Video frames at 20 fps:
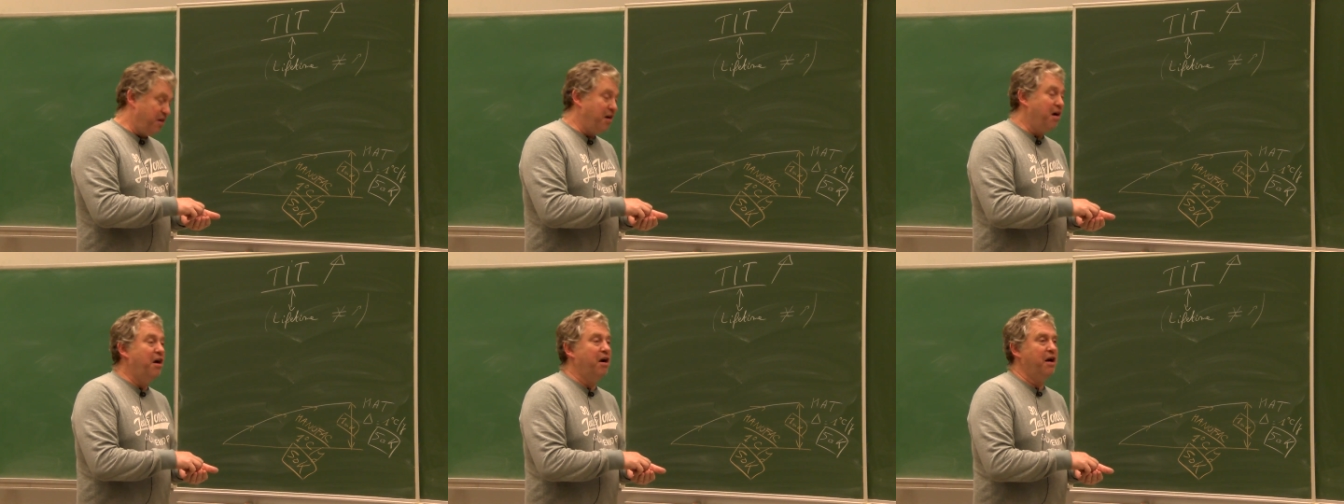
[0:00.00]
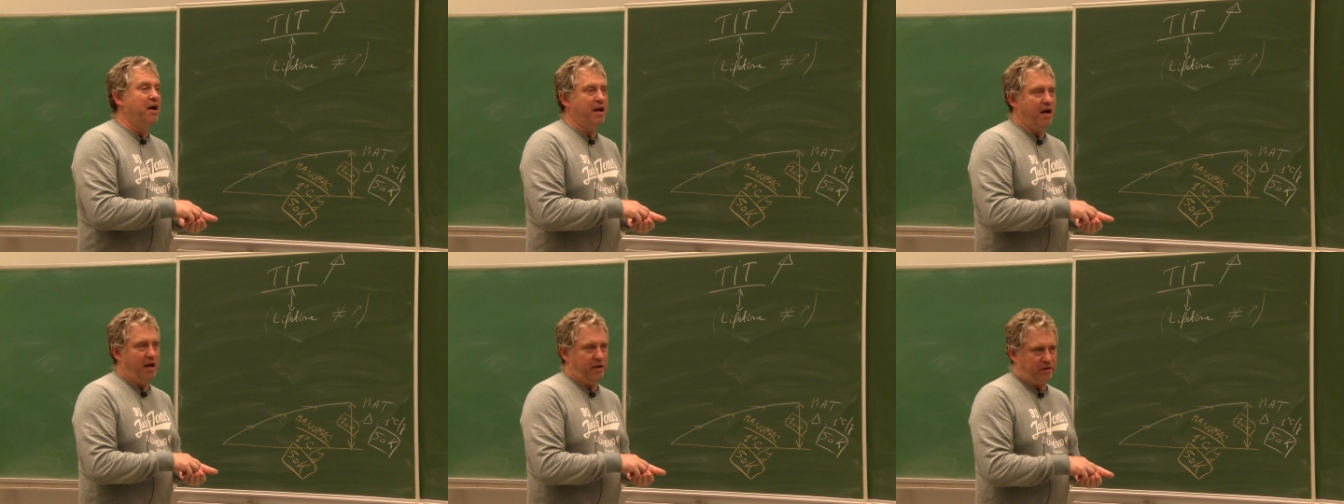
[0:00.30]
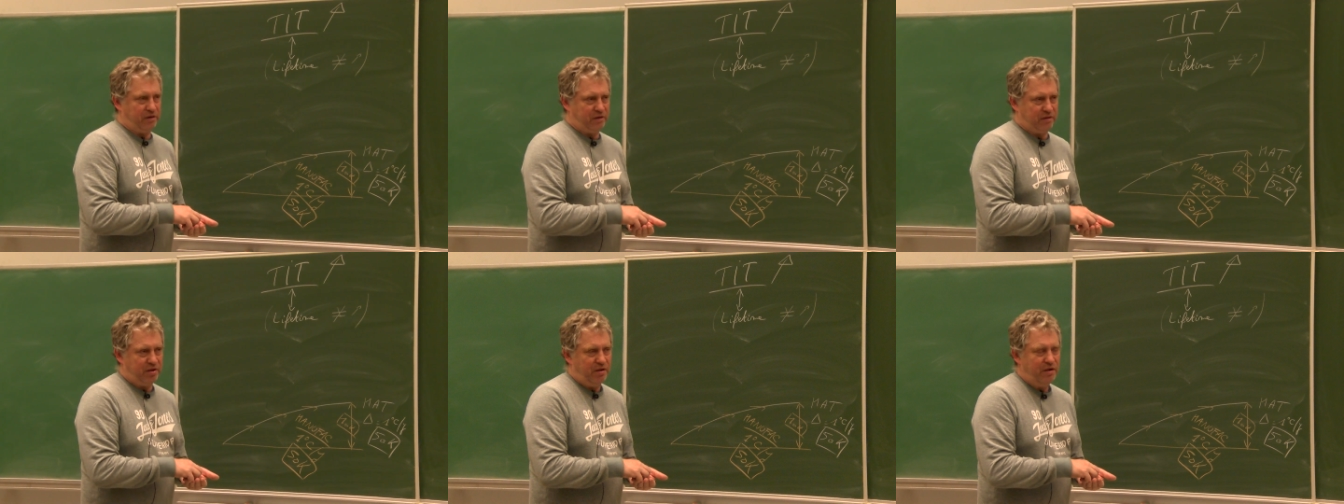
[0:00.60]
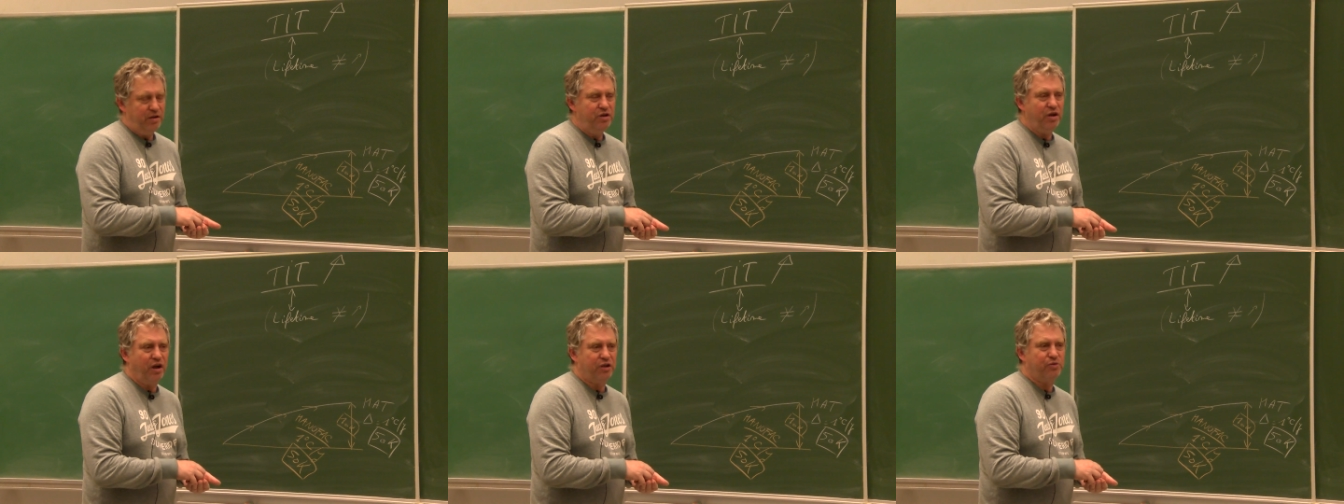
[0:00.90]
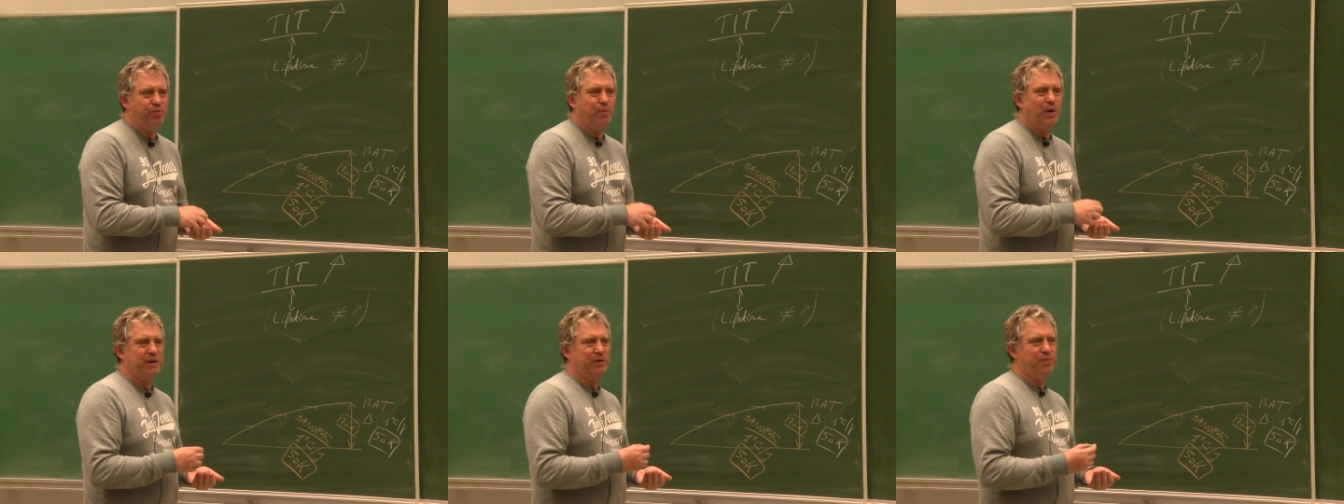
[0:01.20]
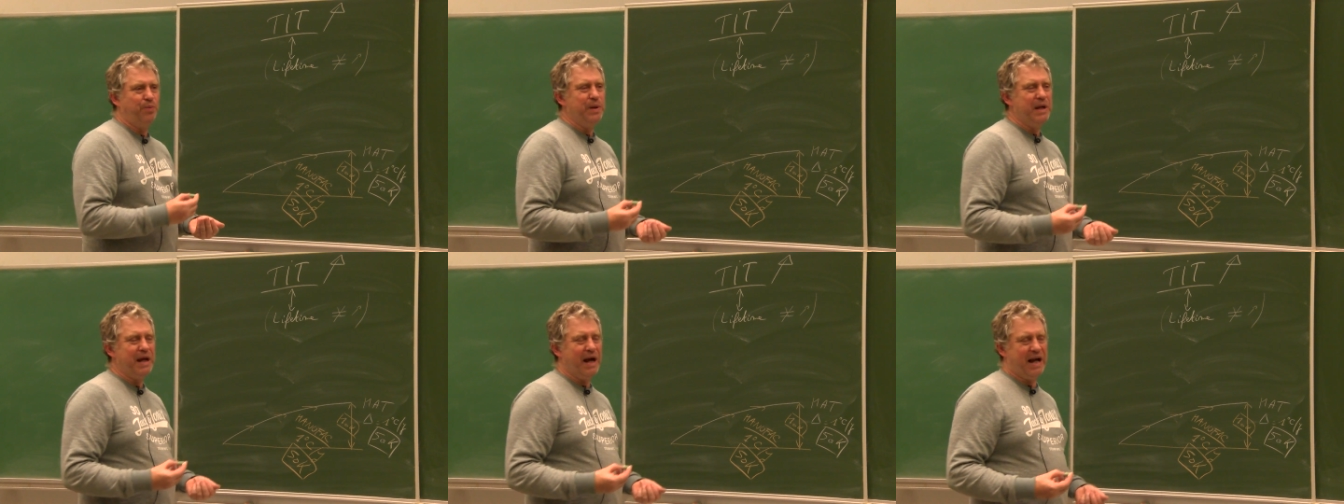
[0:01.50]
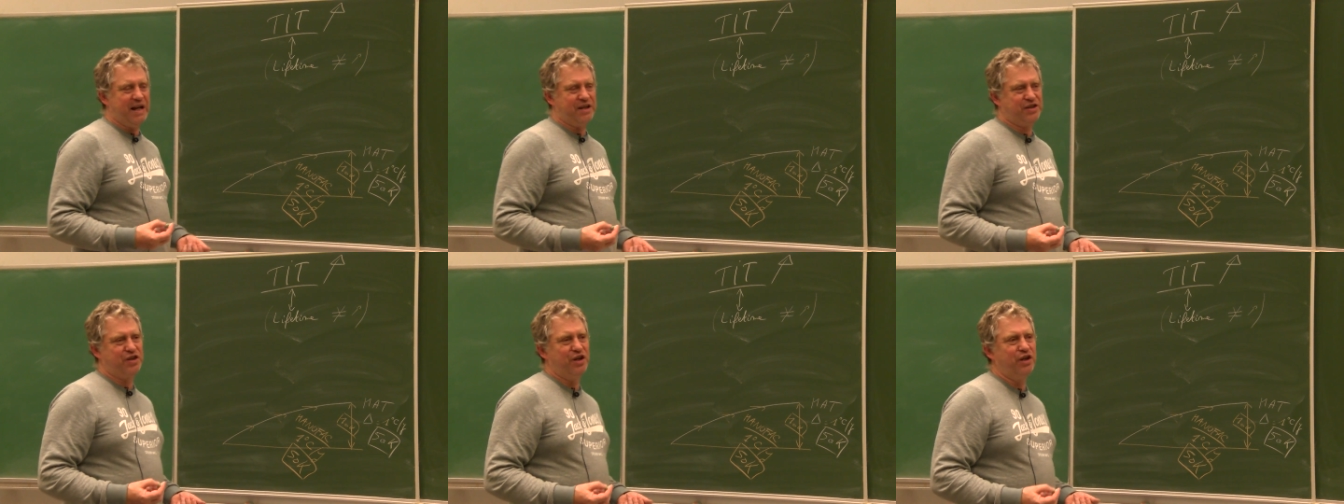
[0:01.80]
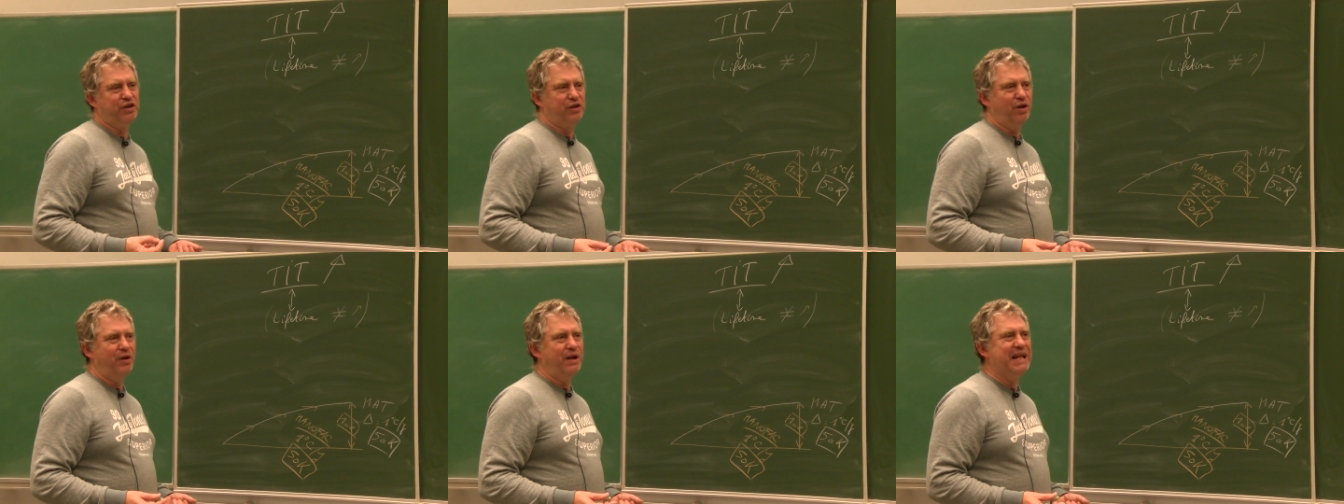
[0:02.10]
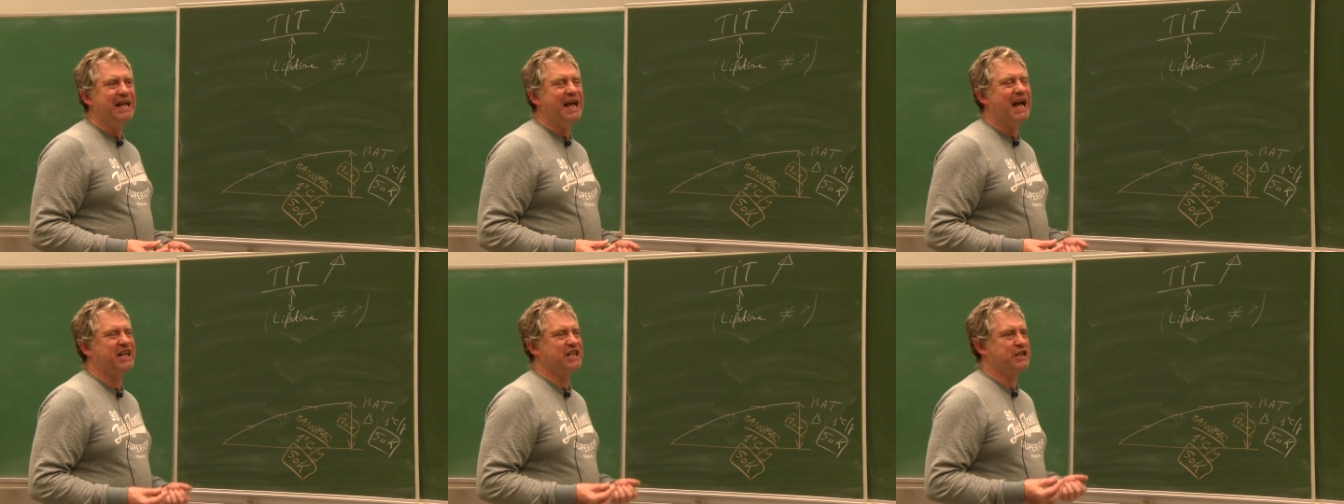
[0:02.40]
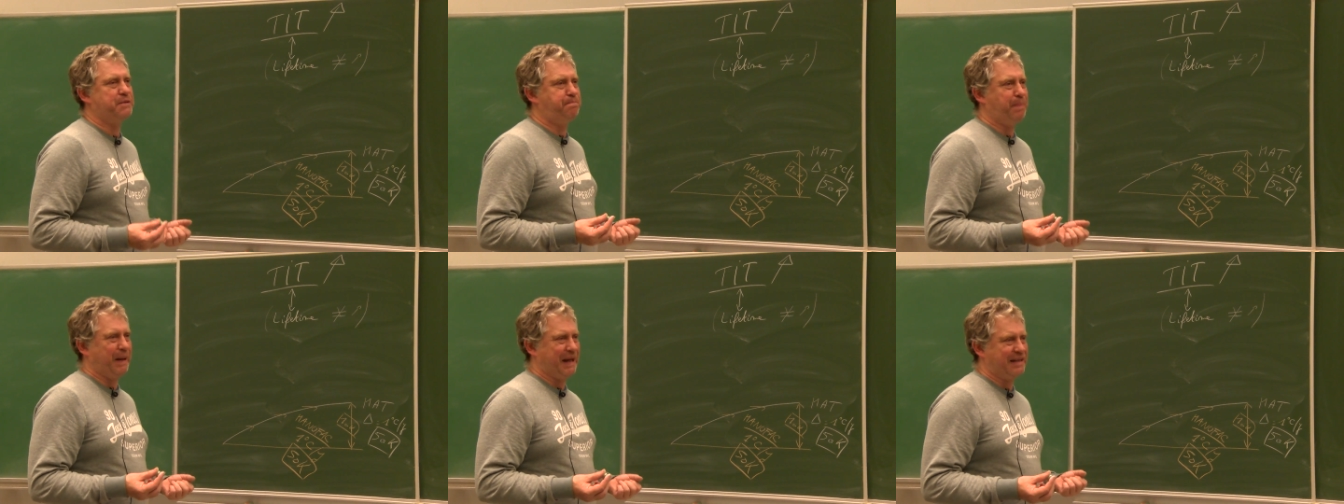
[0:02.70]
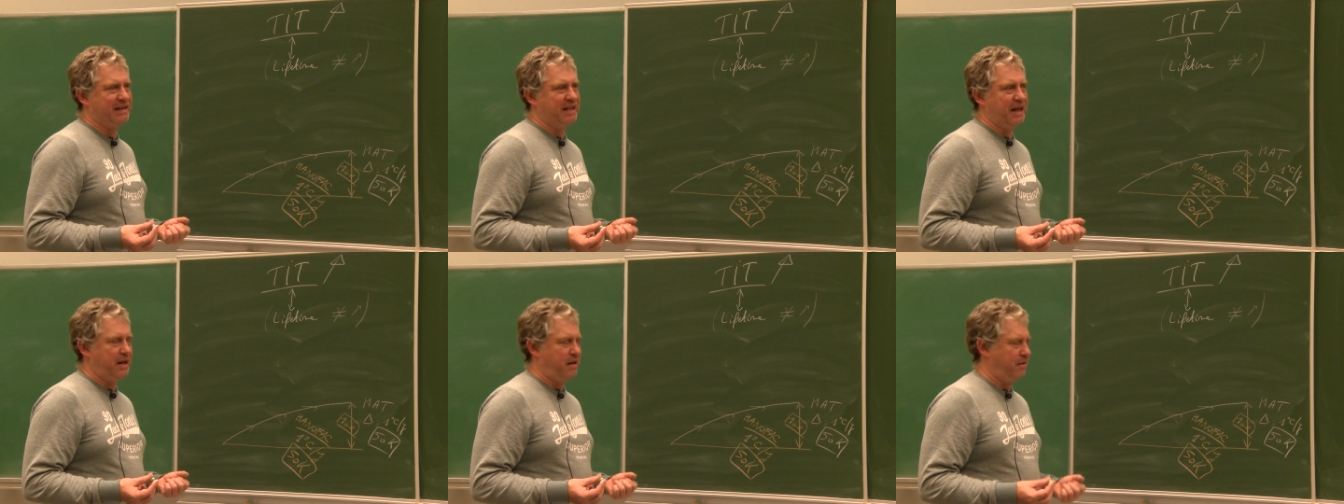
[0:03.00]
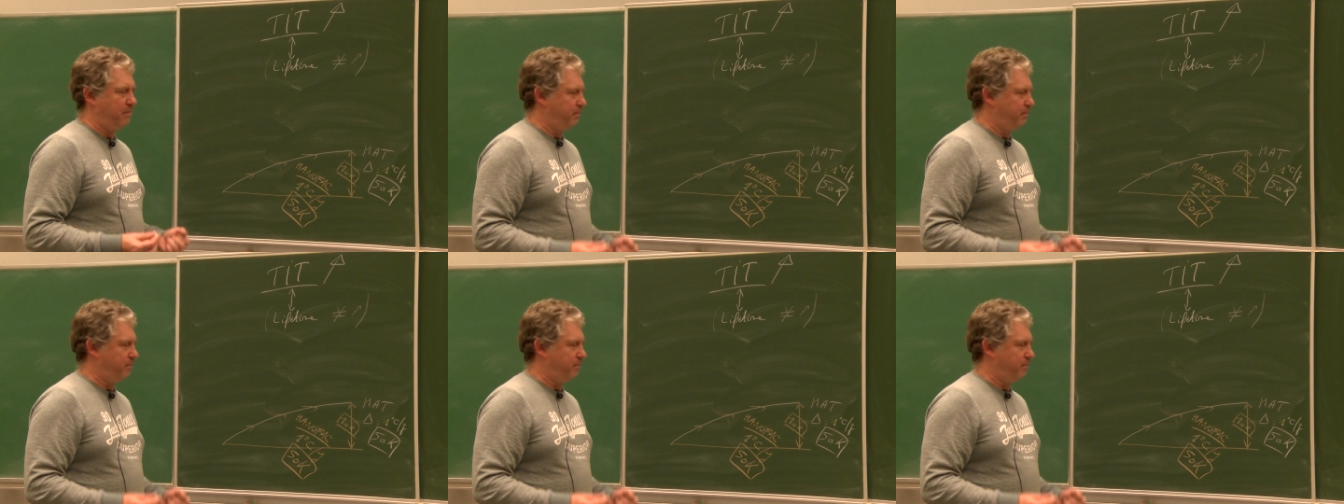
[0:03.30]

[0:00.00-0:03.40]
a lot, not what we are certainly expecting.